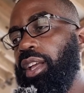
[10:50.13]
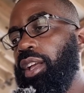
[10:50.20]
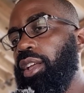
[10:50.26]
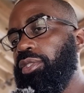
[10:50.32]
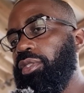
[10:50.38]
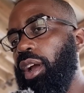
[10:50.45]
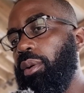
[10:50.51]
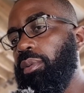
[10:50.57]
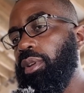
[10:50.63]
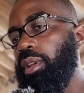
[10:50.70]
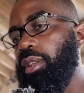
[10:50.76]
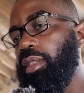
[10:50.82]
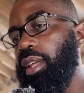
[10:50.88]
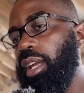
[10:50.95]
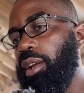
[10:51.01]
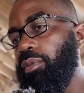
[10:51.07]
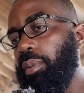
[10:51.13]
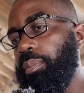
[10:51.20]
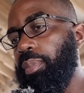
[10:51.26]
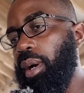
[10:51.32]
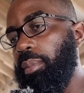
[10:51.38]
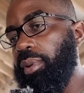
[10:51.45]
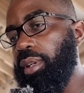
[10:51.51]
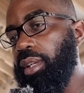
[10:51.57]
so I want to thank
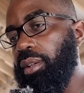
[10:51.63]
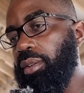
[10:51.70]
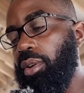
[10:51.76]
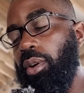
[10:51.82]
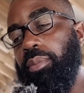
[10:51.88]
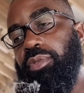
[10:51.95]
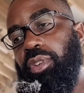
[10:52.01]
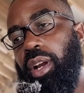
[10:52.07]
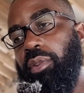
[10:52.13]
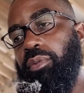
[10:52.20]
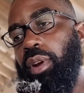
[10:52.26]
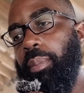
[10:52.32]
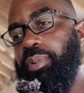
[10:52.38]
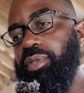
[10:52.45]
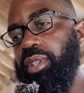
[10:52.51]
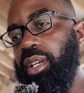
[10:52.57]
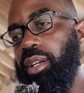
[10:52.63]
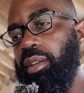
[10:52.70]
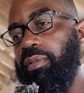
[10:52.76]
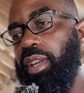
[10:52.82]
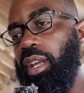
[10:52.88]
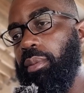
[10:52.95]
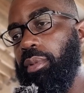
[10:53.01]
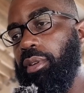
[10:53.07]
Republican, or I'm sorry, Representative
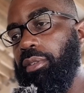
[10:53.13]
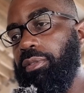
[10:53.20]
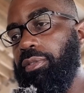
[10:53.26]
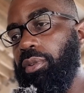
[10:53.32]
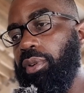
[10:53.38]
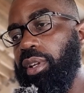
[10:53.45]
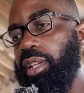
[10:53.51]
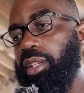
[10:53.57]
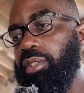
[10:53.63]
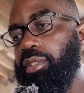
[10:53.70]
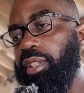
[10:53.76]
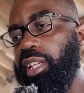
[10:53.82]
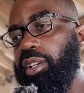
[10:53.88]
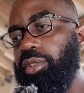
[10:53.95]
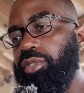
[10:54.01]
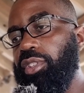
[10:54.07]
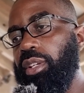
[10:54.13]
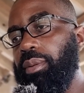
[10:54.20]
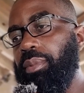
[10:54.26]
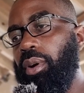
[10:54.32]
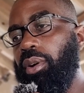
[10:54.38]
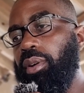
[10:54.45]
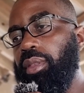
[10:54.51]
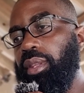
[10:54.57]
Emmer for his leadership
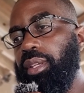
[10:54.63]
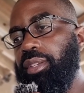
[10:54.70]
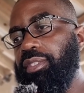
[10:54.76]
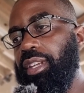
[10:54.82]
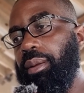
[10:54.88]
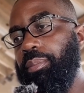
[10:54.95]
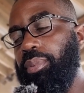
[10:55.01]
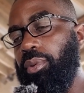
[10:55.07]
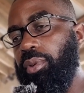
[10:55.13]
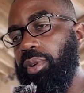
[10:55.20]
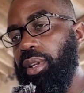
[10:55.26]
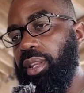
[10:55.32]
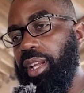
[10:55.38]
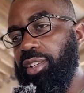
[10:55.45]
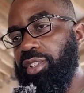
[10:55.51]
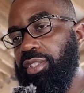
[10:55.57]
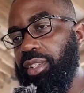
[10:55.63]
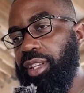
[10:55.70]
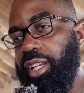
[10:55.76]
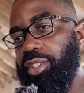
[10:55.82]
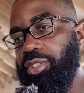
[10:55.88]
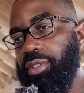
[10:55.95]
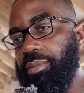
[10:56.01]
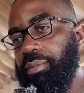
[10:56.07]
on this important
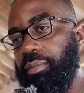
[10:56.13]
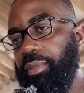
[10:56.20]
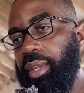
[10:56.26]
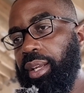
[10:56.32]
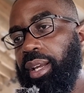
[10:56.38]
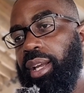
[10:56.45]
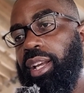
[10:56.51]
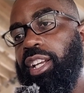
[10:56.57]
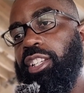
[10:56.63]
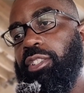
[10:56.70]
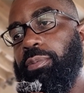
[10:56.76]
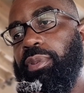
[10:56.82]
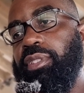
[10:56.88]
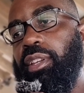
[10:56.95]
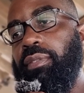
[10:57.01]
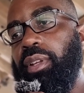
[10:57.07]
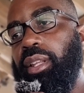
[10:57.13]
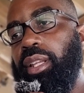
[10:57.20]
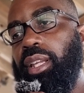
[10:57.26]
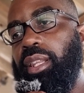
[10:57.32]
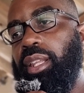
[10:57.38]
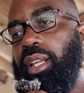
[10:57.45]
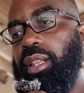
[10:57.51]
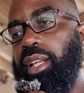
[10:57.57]
legislation.
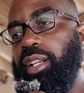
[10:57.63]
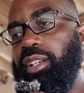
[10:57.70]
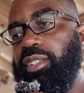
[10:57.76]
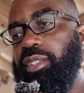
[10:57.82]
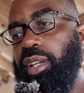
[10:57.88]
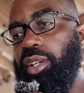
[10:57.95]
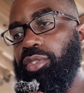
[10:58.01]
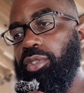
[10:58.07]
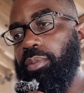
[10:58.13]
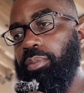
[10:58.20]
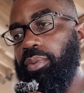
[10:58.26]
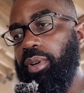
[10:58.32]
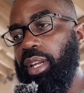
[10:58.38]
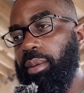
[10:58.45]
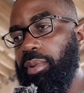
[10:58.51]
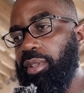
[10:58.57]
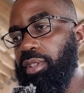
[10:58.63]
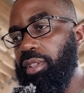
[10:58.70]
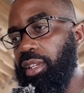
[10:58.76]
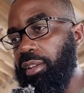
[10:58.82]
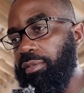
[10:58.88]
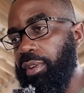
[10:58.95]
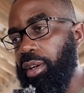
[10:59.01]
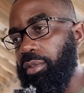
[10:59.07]
Specifically, the legislation prohibits
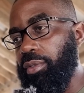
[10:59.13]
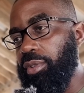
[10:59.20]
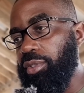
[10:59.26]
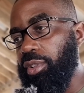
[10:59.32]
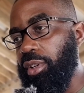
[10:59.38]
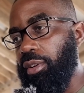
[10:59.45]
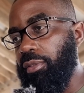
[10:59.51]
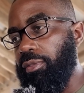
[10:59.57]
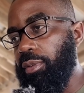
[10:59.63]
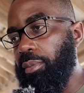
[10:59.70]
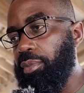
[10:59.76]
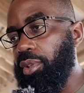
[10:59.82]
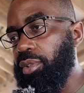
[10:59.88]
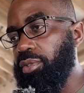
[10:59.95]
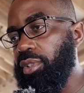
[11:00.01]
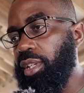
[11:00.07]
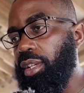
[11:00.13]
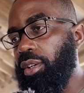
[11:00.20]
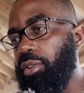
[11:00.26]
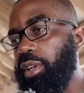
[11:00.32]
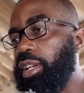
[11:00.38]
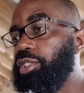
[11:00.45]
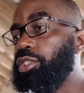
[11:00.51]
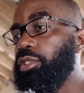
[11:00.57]
the Federal Reserve from using
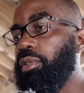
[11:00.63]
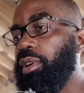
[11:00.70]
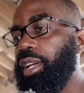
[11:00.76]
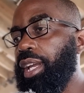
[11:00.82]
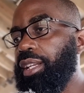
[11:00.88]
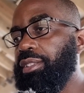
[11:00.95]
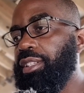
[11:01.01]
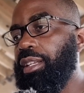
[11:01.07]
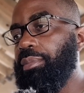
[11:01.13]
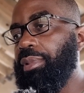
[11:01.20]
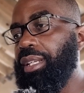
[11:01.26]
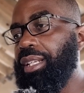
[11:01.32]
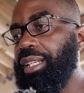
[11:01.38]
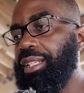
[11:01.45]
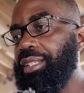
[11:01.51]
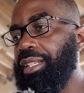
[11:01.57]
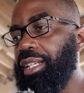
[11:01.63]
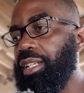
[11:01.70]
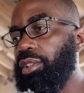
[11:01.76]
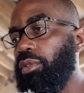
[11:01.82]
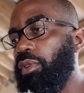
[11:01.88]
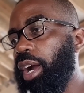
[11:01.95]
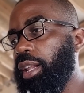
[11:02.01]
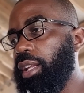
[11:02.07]
or issuing a CBDC
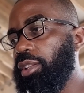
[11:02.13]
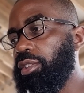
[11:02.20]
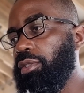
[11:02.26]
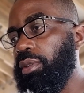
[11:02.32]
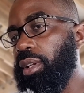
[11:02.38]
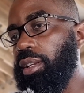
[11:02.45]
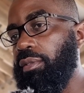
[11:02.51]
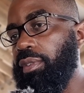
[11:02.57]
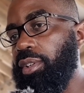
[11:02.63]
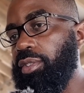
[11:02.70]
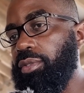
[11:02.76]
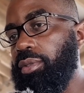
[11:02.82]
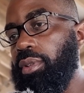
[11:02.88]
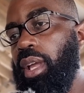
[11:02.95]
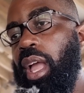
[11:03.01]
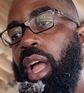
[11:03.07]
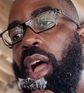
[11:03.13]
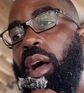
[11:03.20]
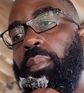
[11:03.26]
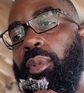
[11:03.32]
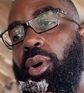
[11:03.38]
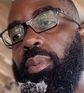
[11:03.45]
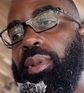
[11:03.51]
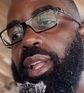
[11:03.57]
directly to an individual,
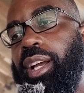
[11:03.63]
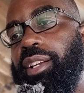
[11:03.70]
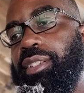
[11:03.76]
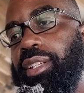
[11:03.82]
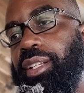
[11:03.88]
mobilizing